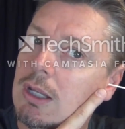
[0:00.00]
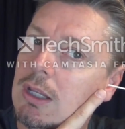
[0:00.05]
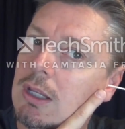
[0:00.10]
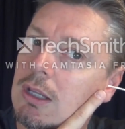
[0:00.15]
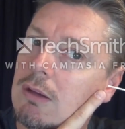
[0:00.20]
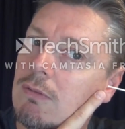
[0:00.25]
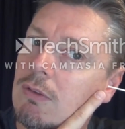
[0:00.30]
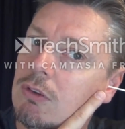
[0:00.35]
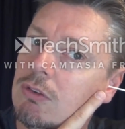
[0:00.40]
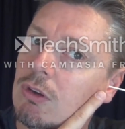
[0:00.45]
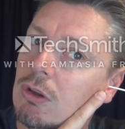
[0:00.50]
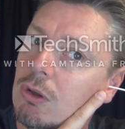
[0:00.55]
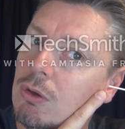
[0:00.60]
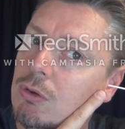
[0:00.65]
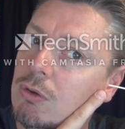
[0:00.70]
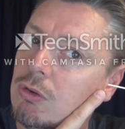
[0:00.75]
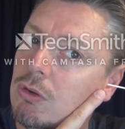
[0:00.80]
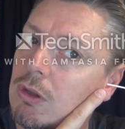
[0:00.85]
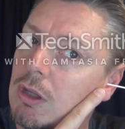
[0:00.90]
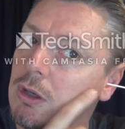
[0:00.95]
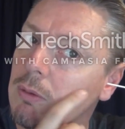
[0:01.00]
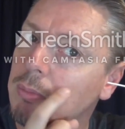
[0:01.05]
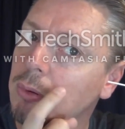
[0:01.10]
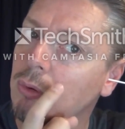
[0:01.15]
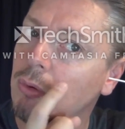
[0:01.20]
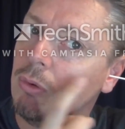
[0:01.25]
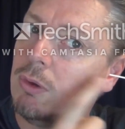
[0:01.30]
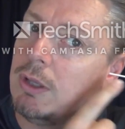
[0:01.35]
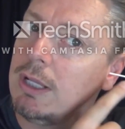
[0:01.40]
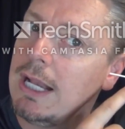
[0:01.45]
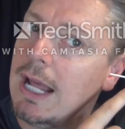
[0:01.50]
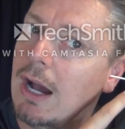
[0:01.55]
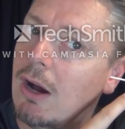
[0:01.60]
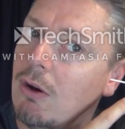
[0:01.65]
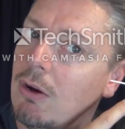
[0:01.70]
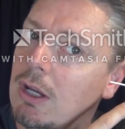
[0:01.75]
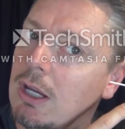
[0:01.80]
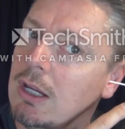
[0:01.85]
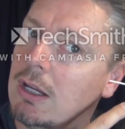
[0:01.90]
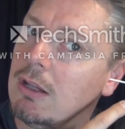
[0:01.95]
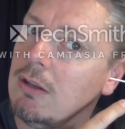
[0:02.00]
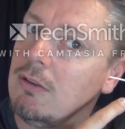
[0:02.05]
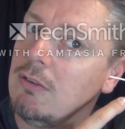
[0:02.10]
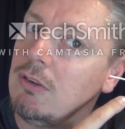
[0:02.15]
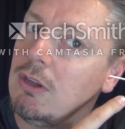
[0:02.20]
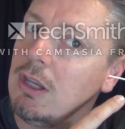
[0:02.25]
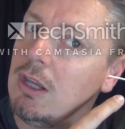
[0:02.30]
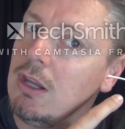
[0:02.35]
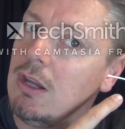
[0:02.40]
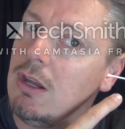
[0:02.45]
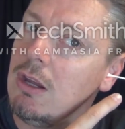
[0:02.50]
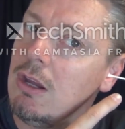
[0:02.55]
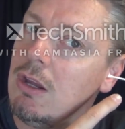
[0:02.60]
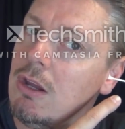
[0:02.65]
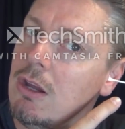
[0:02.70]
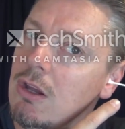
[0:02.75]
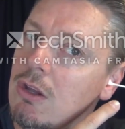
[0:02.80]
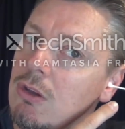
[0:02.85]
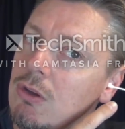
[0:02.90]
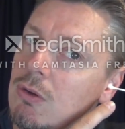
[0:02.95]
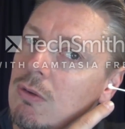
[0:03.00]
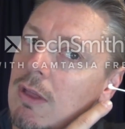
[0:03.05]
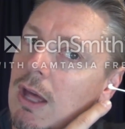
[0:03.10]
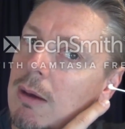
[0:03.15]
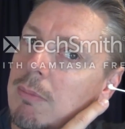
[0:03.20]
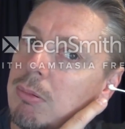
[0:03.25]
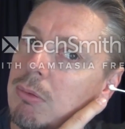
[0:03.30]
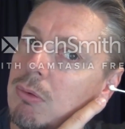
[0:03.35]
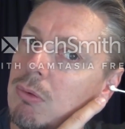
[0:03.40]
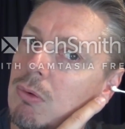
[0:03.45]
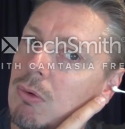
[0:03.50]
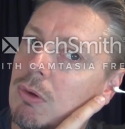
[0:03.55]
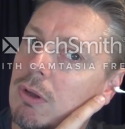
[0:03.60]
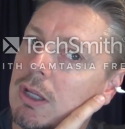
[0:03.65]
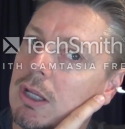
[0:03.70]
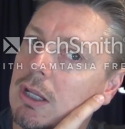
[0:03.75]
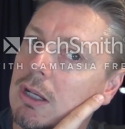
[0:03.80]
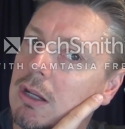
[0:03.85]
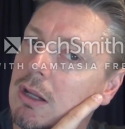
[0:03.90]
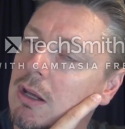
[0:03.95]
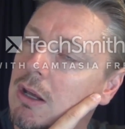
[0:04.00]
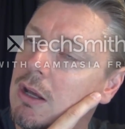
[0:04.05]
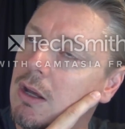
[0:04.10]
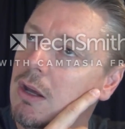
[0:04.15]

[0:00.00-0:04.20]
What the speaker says: give this illusion that you're pulling out and continue that pulling